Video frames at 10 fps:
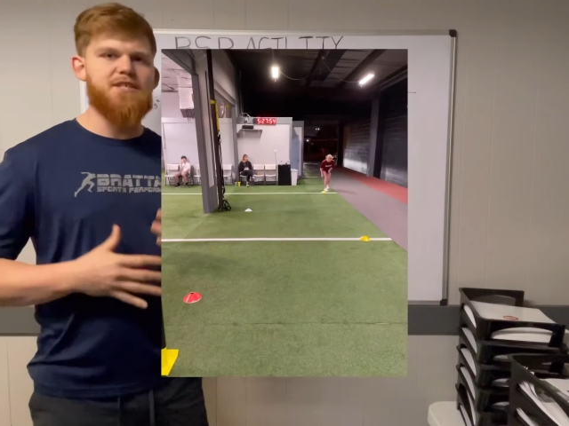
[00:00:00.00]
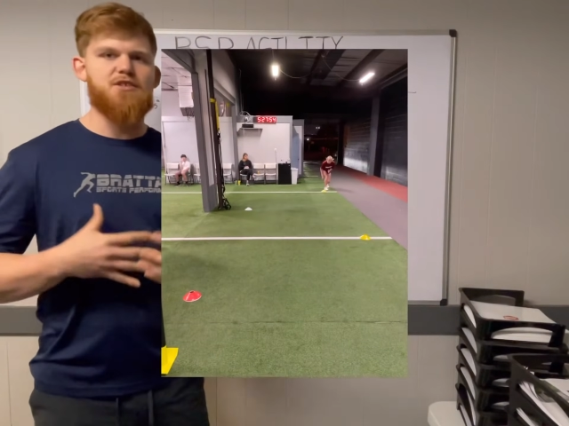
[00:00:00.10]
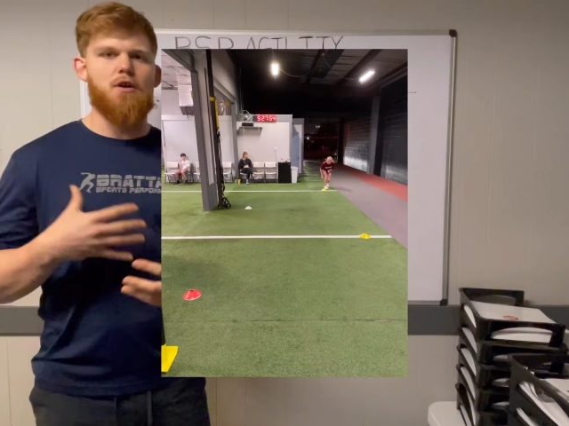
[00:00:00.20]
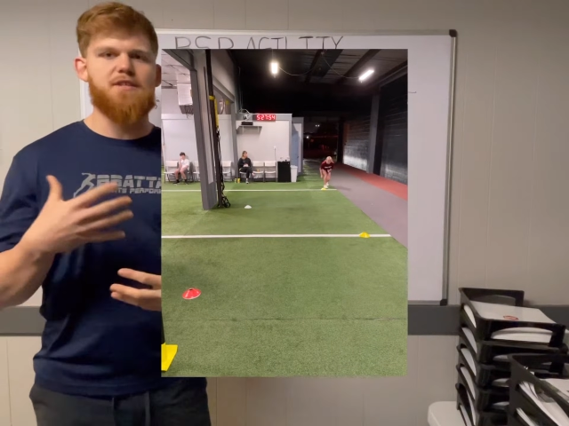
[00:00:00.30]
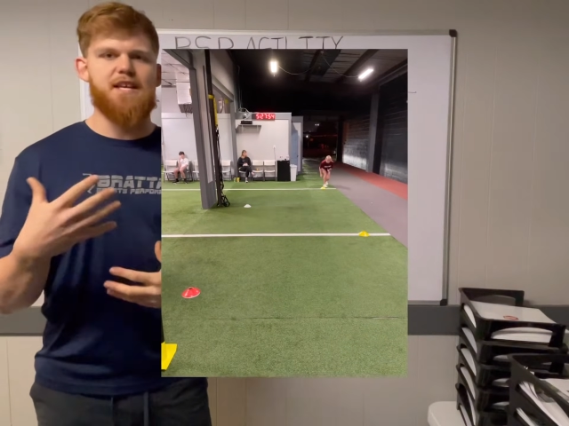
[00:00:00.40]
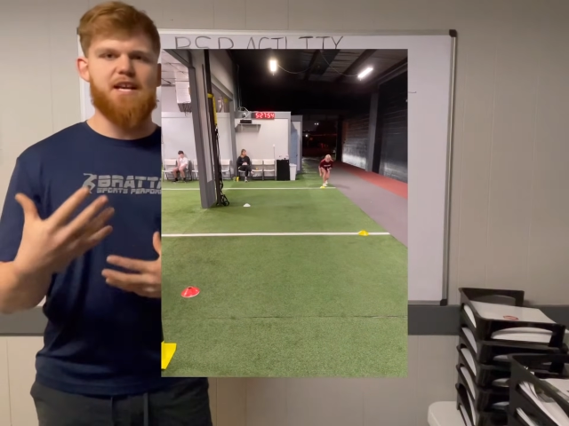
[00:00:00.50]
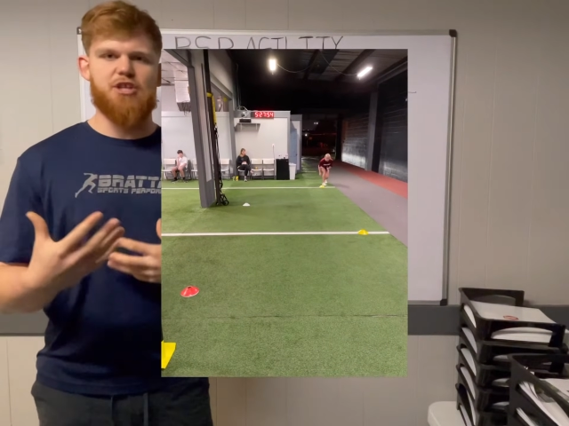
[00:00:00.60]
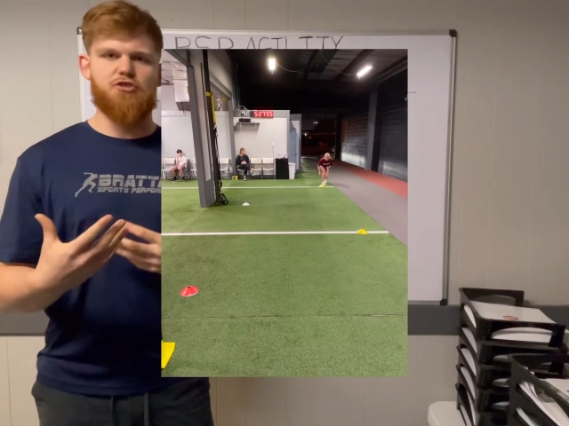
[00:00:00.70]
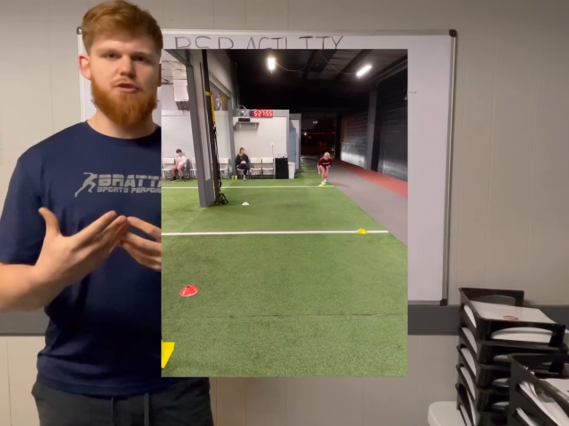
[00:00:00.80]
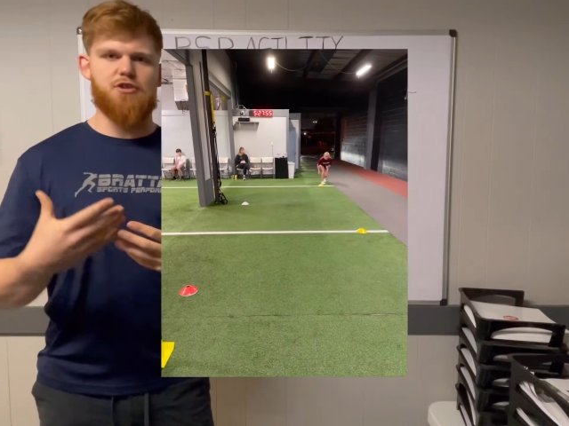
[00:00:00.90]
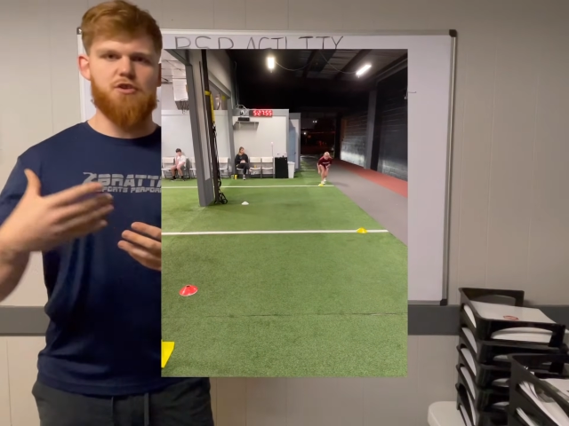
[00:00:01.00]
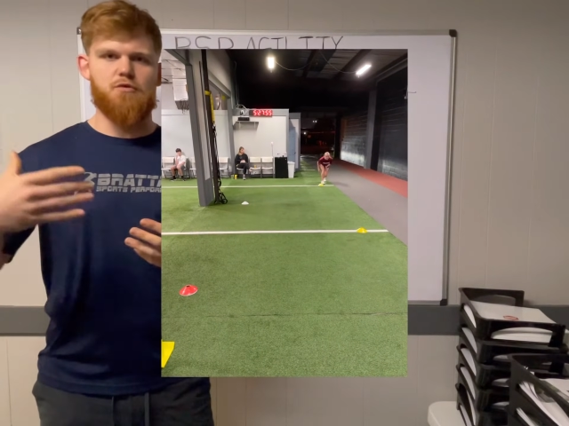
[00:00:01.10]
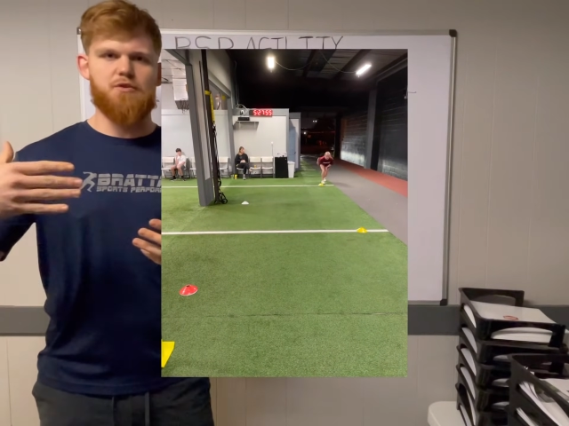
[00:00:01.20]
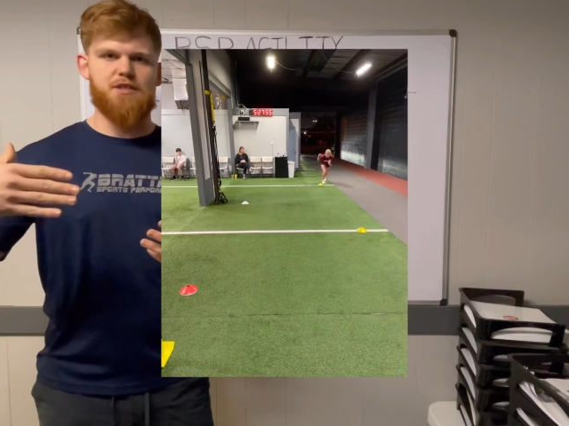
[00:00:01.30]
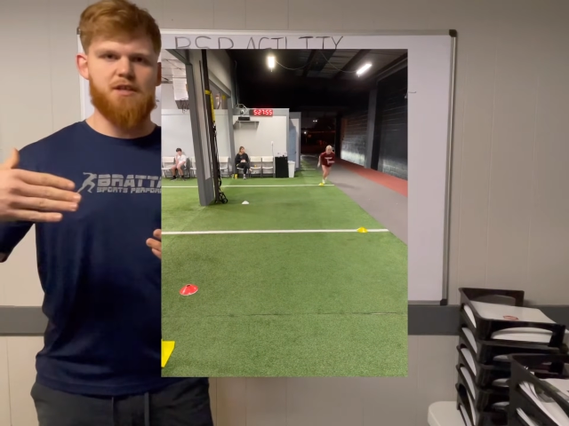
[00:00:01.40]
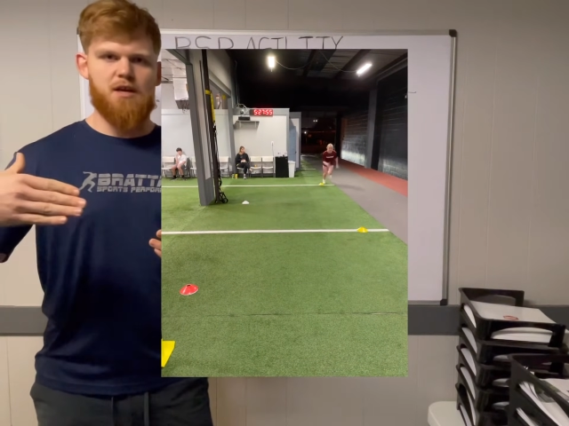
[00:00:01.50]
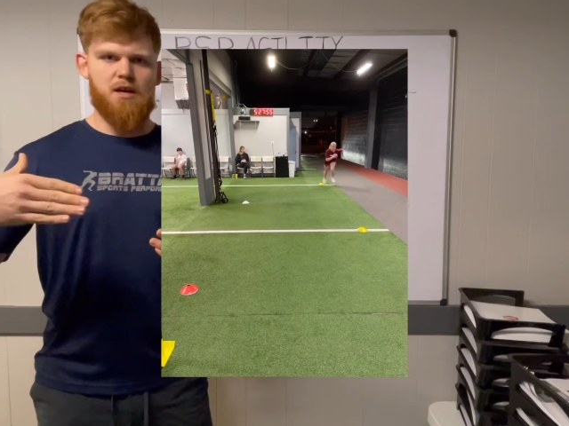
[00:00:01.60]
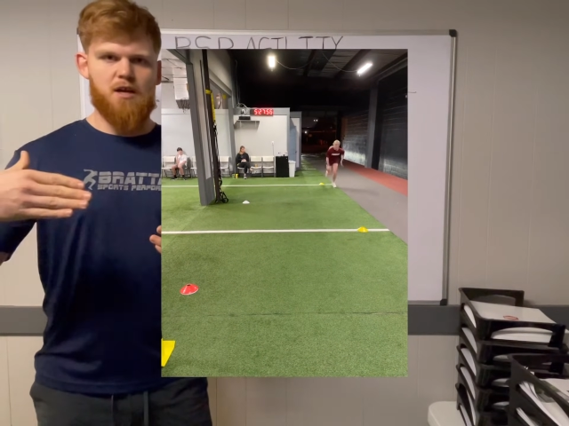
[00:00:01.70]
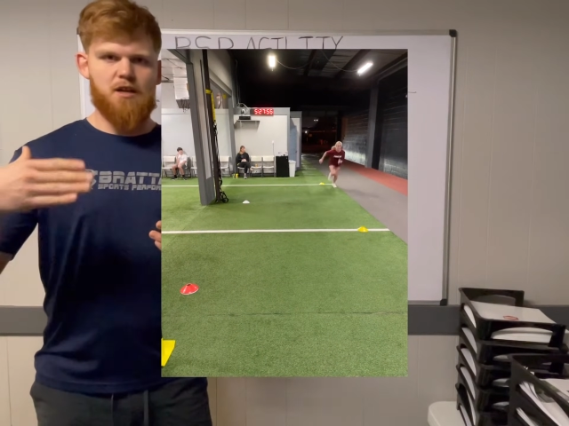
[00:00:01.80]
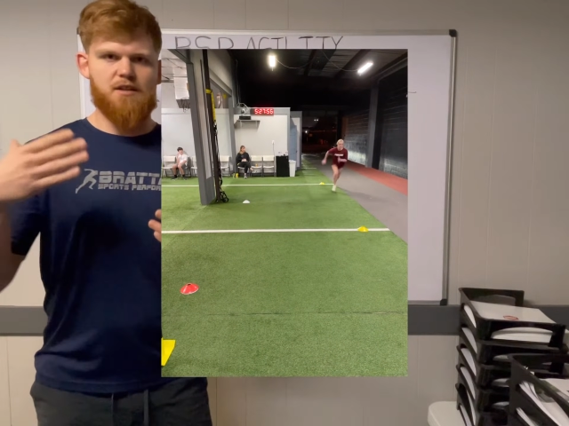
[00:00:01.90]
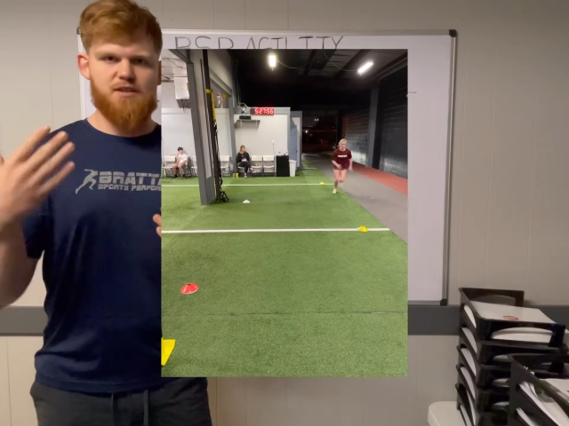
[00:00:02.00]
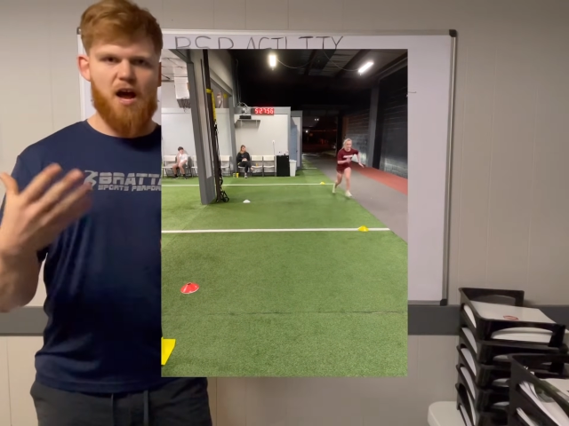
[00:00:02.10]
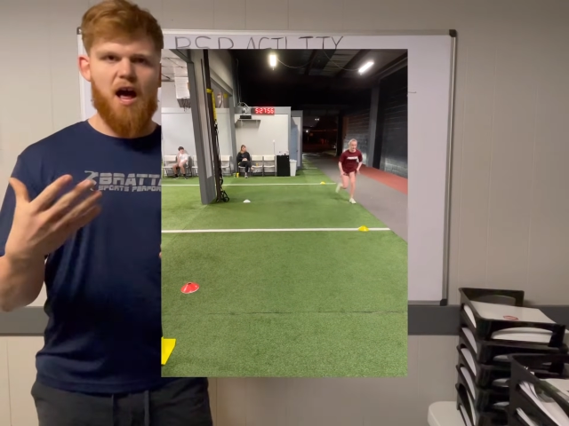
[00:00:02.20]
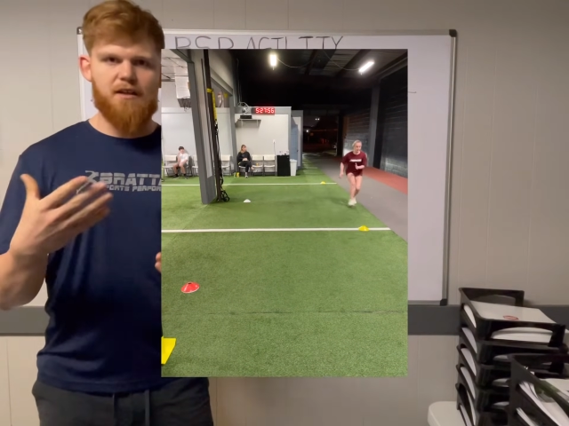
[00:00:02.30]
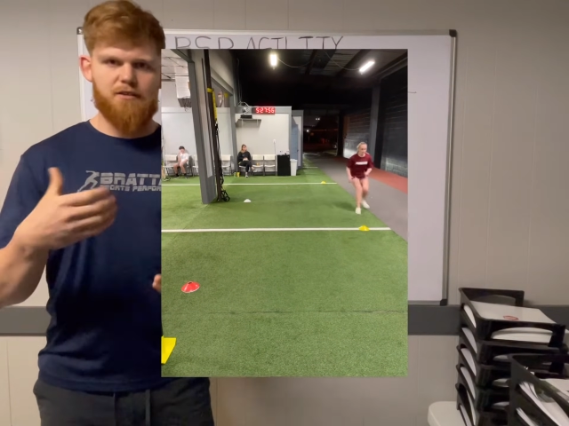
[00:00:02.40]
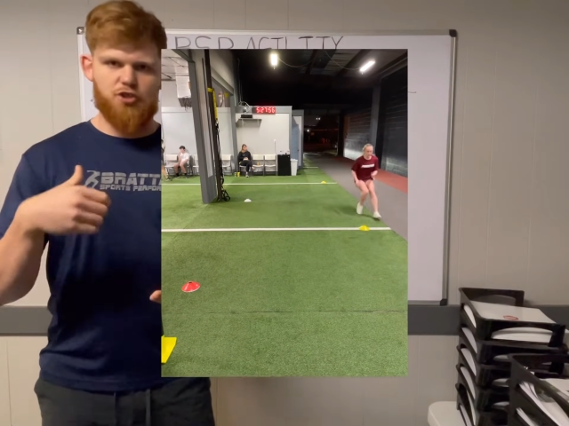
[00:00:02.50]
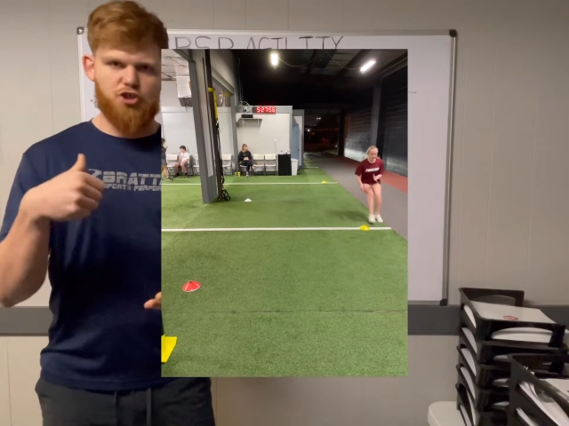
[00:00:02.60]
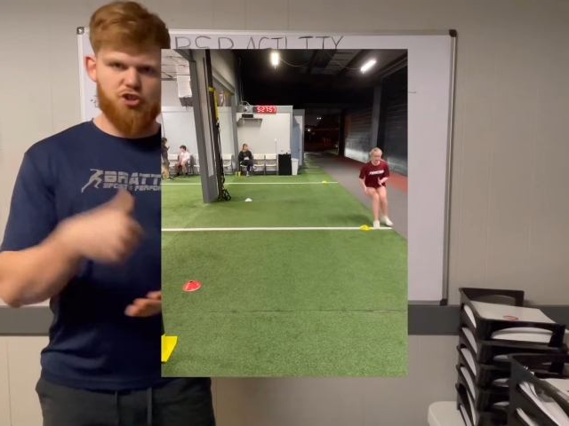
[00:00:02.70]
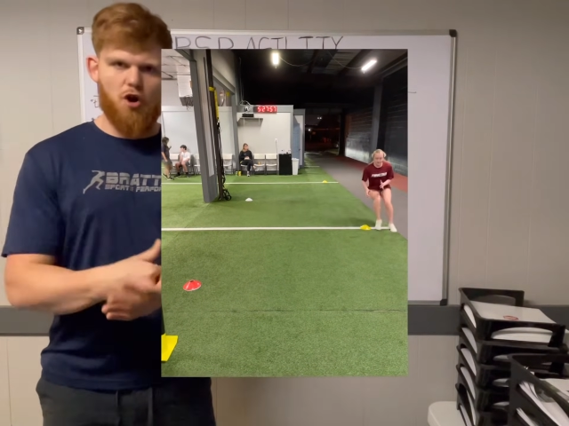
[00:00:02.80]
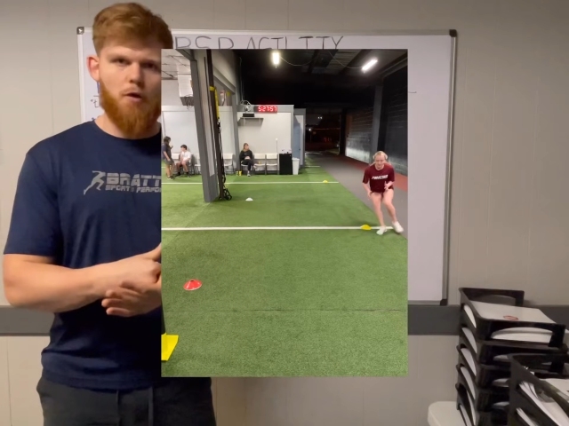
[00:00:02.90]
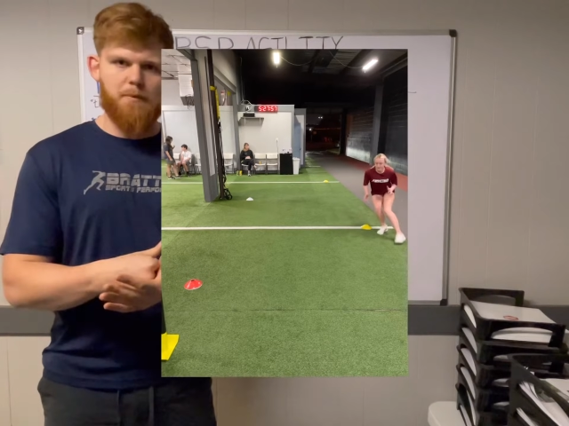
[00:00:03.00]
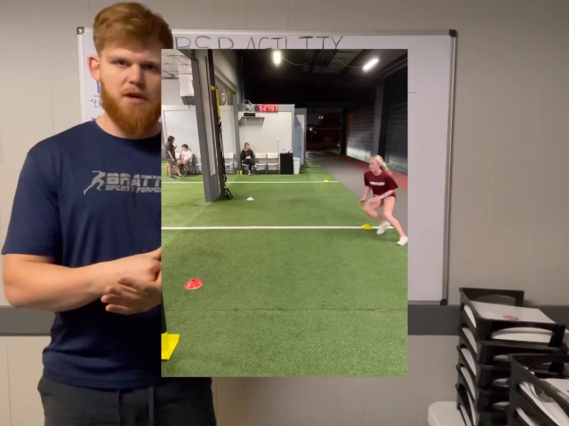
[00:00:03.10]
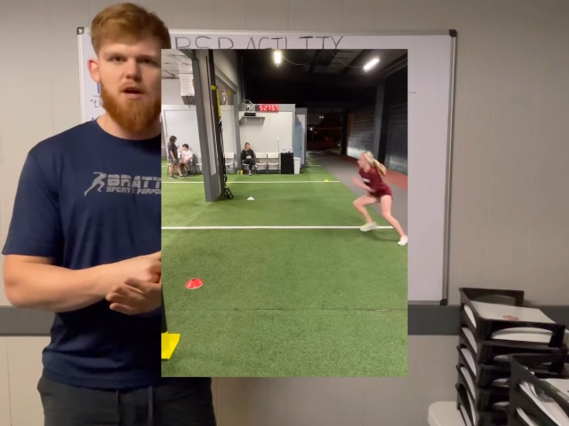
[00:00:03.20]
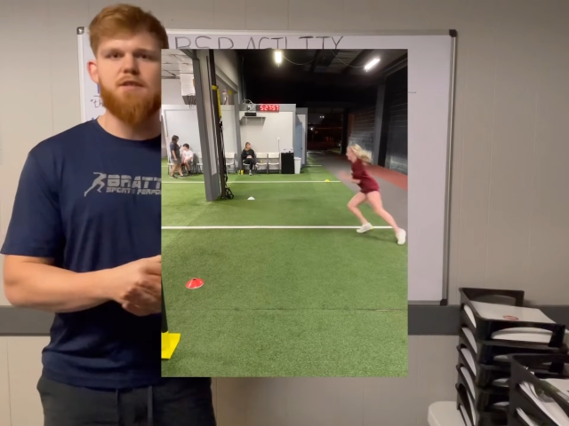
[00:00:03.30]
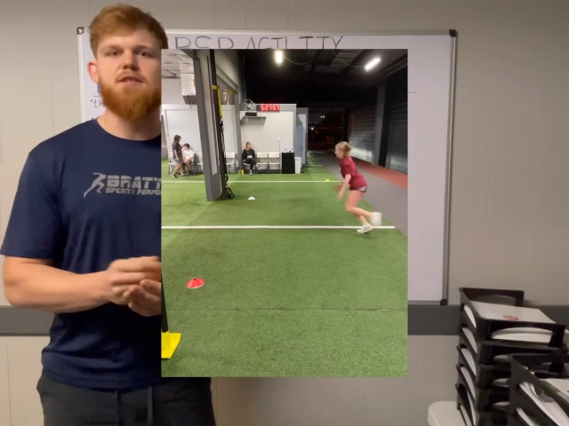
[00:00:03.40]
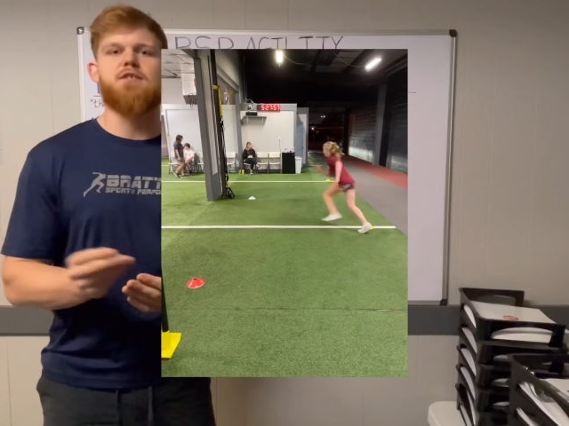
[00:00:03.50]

start to introduce not sharp cuts,